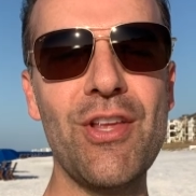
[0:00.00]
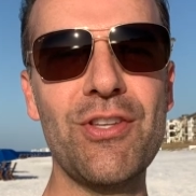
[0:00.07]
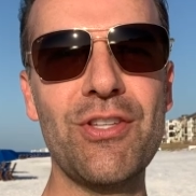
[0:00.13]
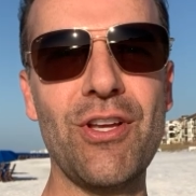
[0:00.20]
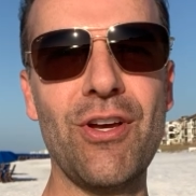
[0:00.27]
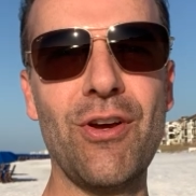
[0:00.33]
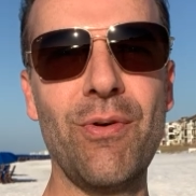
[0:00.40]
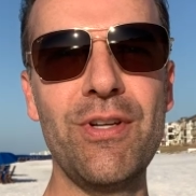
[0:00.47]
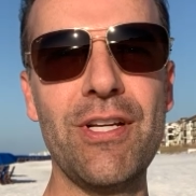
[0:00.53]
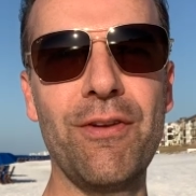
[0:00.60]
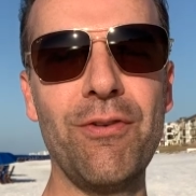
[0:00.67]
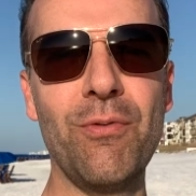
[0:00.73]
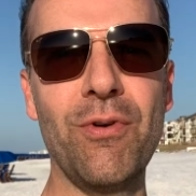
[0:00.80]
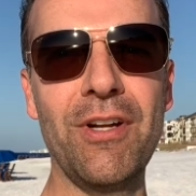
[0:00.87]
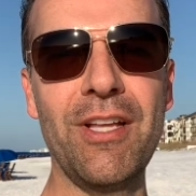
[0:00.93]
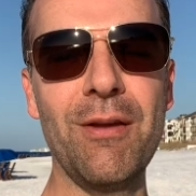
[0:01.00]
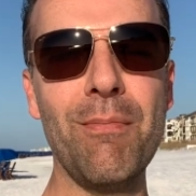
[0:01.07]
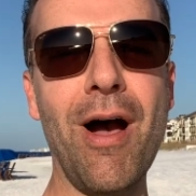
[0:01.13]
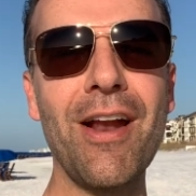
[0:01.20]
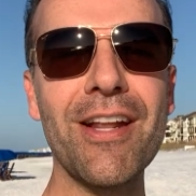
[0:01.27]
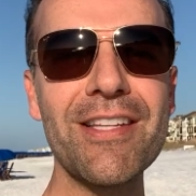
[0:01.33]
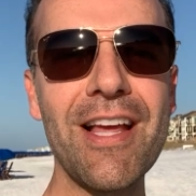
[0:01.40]
So we definitely want to get
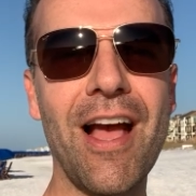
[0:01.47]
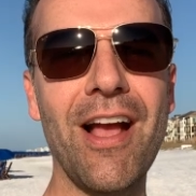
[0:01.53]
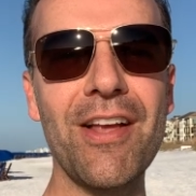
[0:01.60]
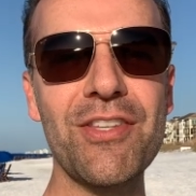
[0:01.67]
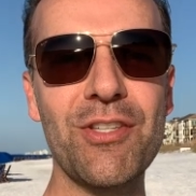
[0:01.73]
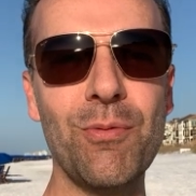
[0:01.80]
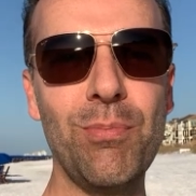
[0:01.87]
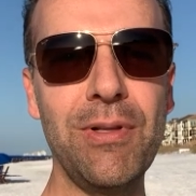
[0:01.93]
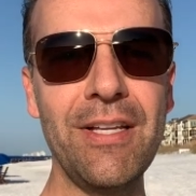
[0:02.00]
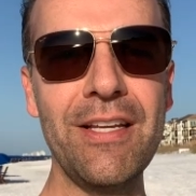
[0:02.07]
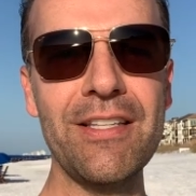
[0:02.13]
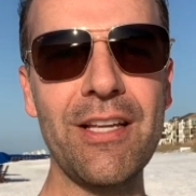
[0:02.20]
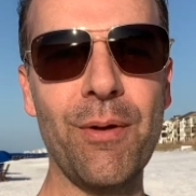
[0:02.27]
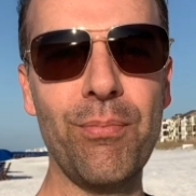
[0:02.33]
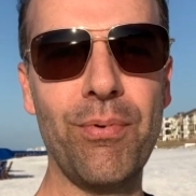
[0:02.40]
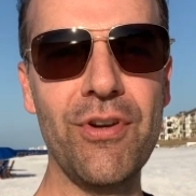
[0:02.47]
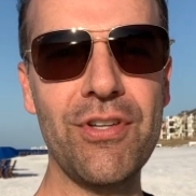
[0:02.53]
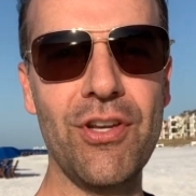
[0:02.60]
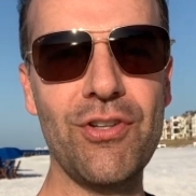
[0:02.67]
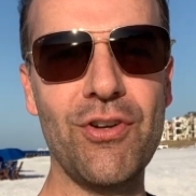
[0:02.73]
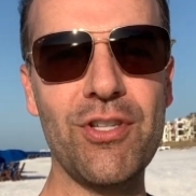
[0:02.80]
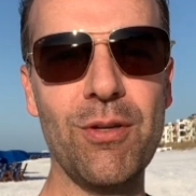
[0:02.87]
monetized. So please, I
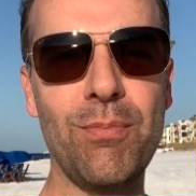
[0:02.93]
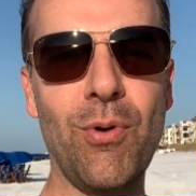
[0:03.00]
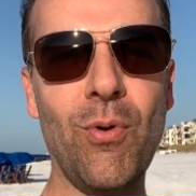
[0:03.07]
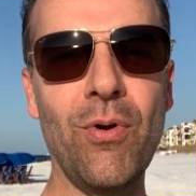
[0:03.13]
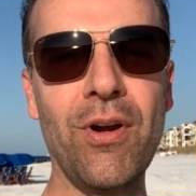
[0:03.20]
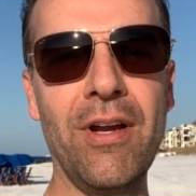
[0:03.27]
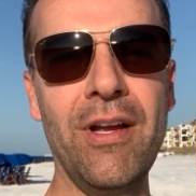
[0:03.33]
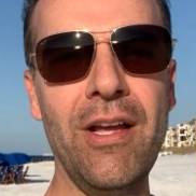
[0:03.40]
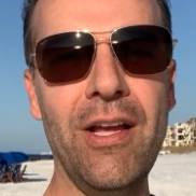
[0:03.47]
appreciate your support.